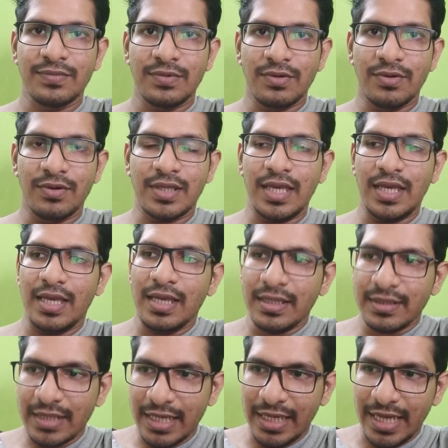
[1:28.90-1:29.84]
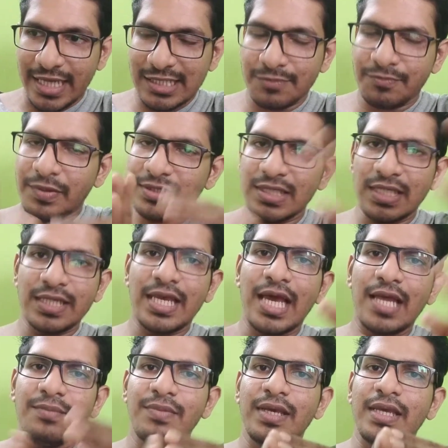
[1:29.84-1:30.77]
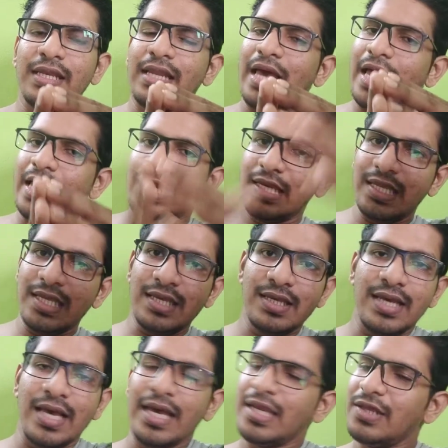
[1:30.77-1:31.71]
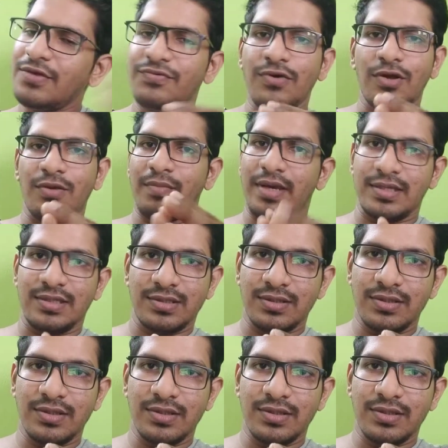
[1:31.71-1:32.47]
Okay, that expression can be in any format,